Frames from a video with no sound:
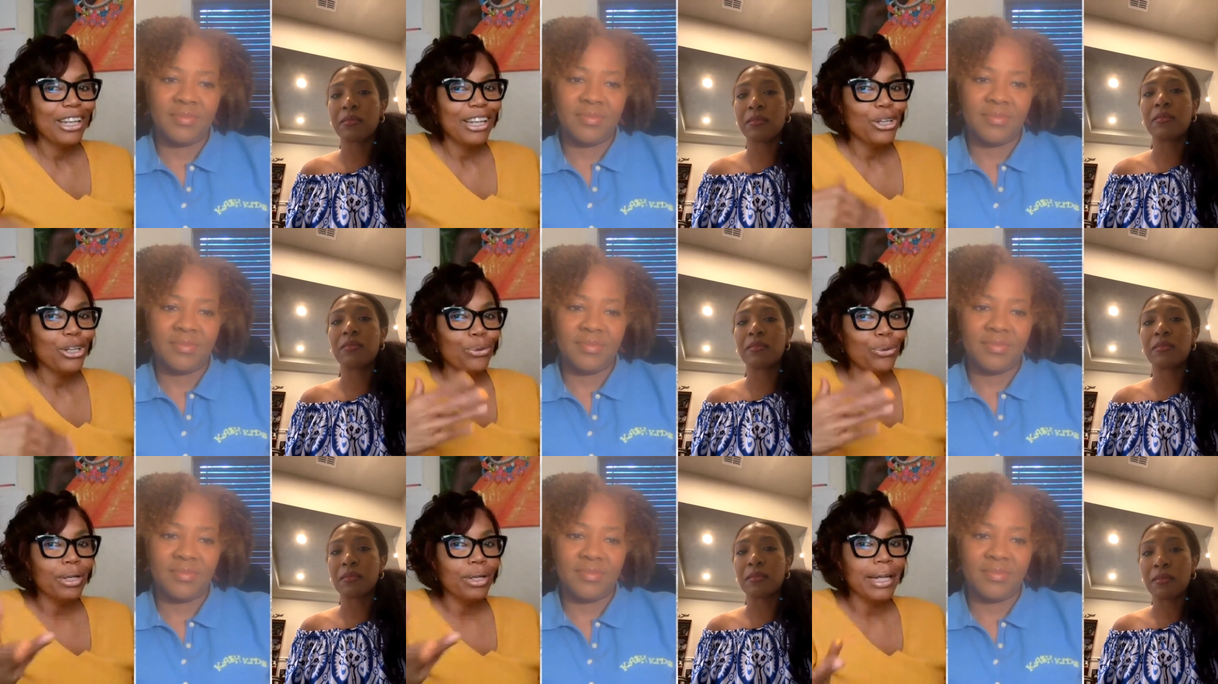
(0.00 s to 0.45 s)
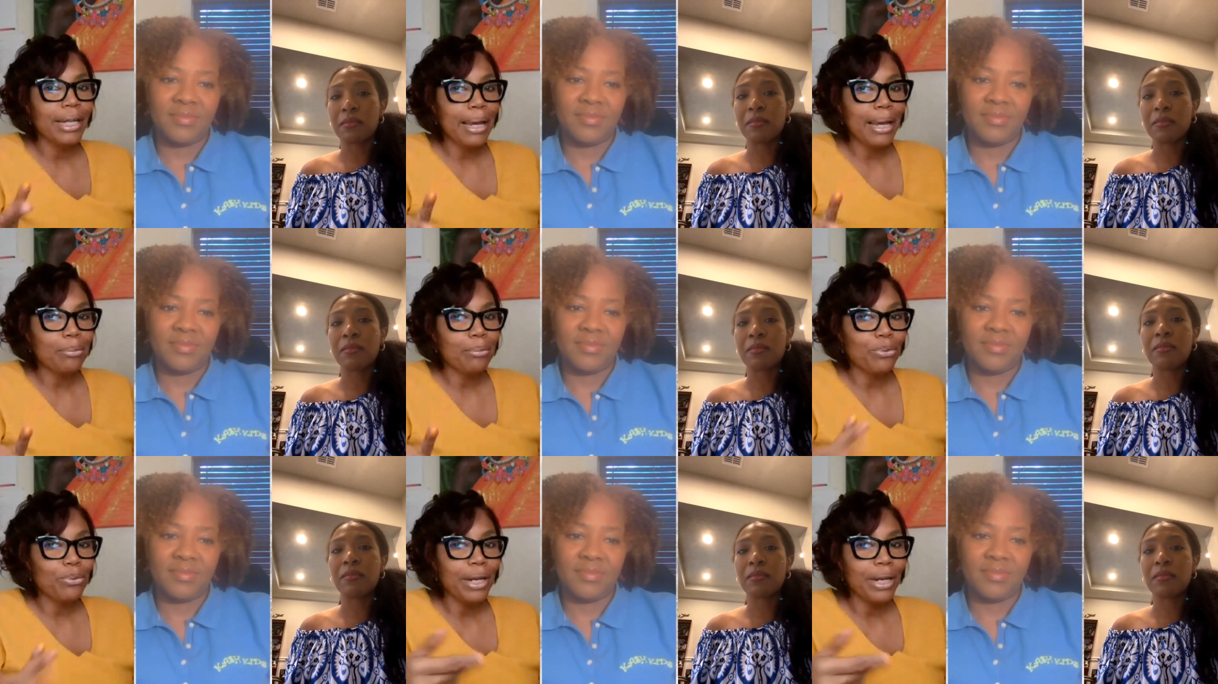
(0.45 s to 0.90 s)
Speaker 1: Can you
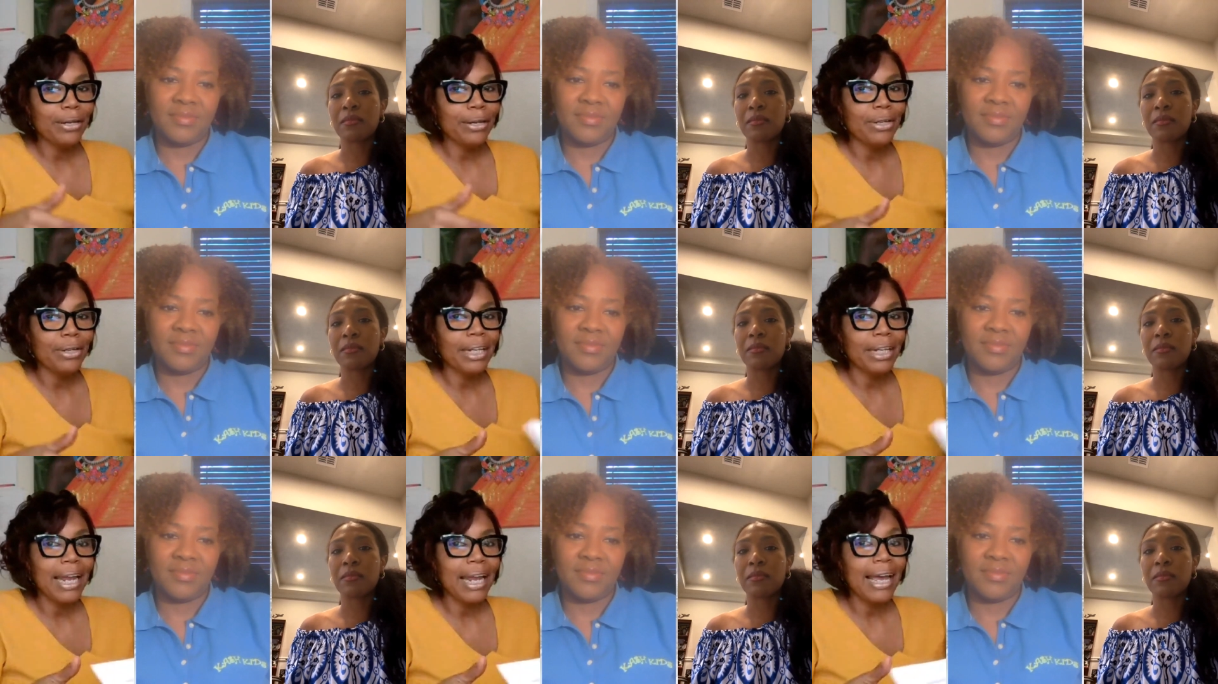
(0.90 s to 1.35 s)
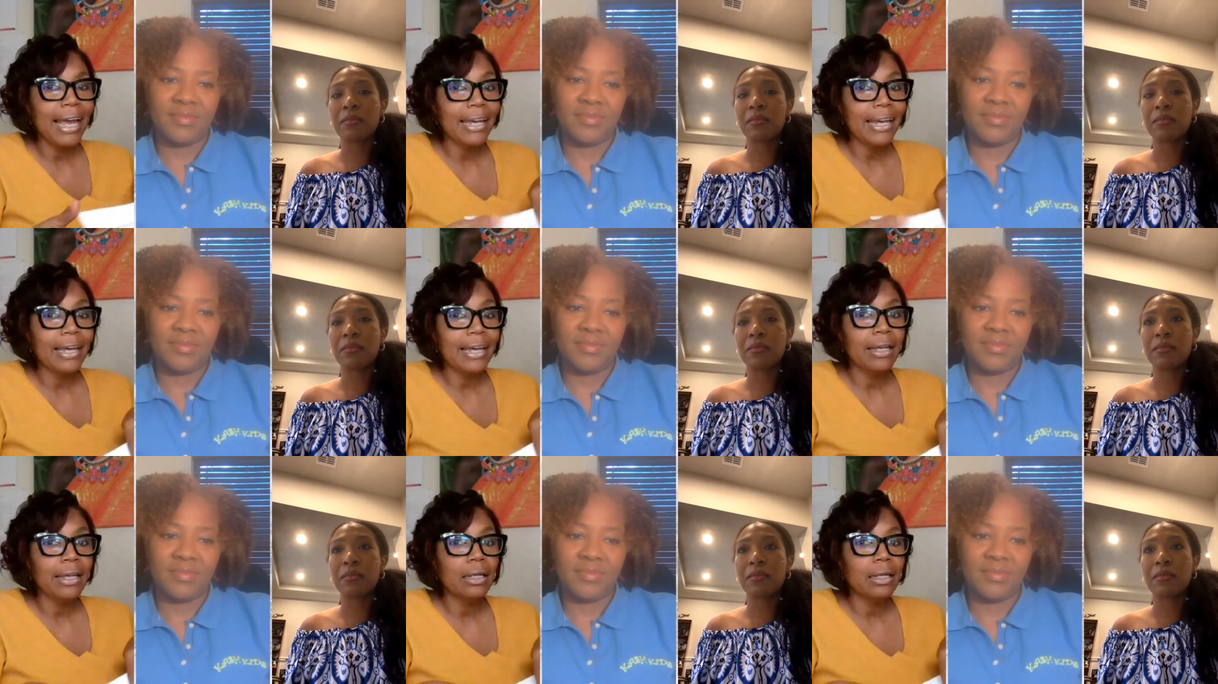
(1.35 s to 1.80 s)
elaborate on
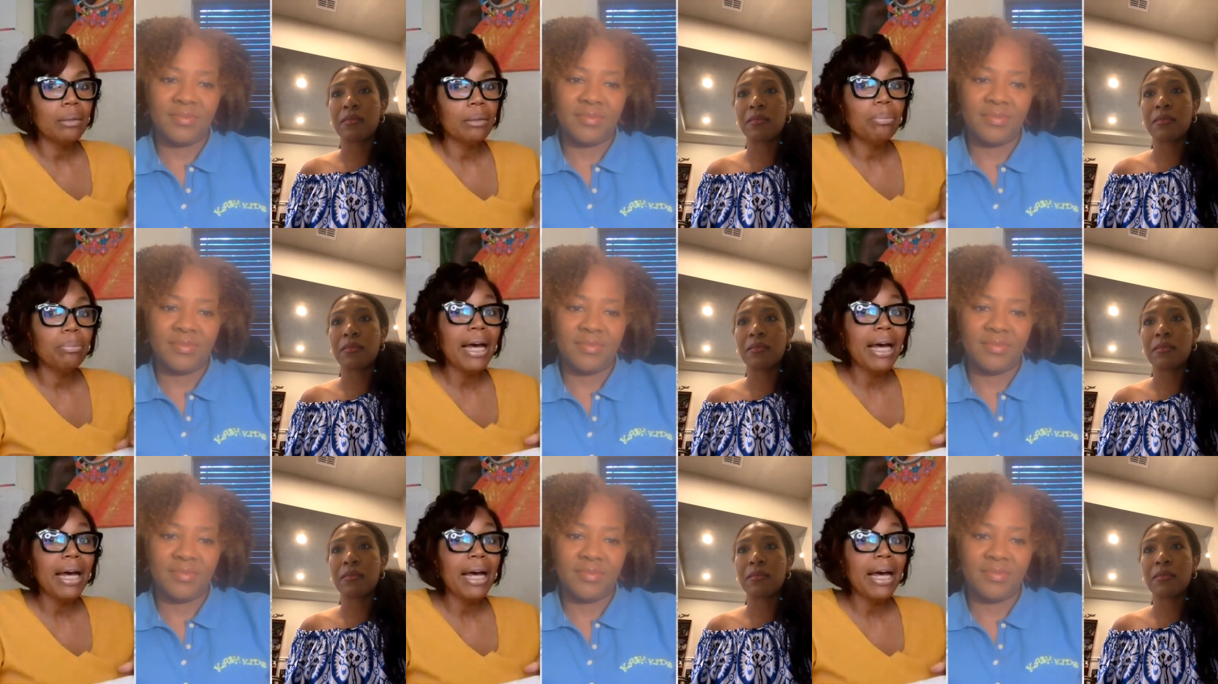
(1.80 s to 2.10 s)
that and the